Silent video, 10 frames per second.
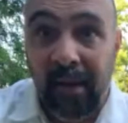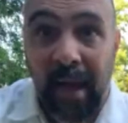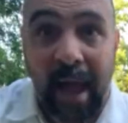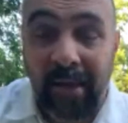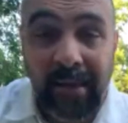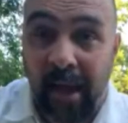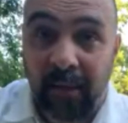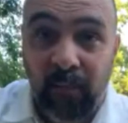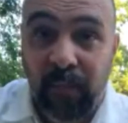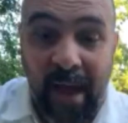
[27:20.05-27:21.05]
I
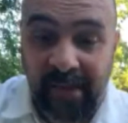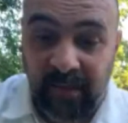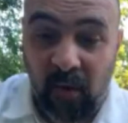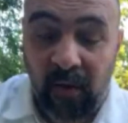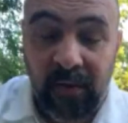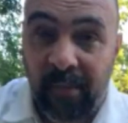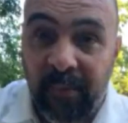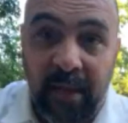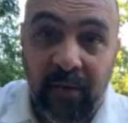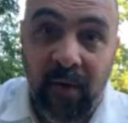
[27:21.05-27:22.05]
saw it. I mean, I
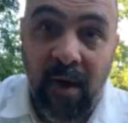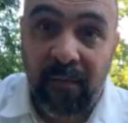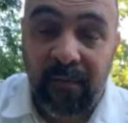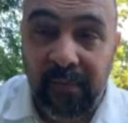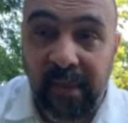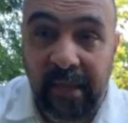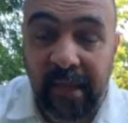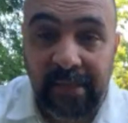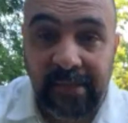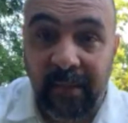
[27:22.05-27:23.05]
don't know how they can't
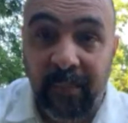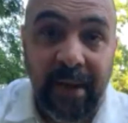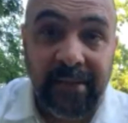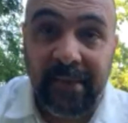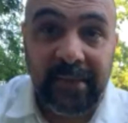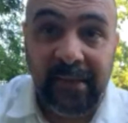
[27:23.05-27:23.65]
see it, but I think they